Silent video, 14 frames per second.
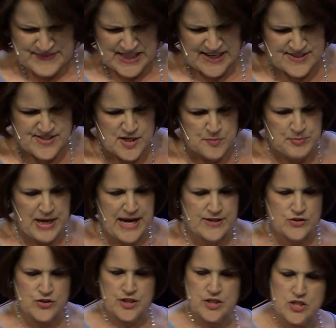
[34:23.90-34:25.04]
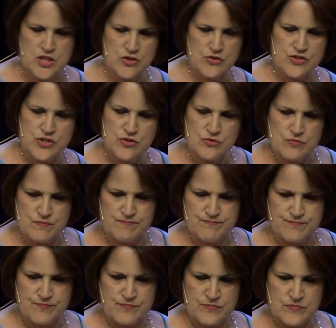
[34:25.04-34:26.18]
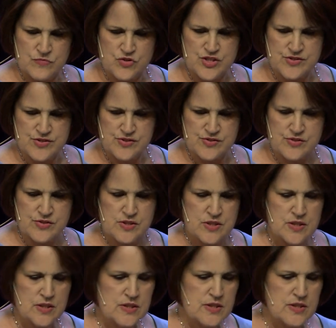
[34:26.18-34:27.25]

I see a pattern in here, do you? Jesus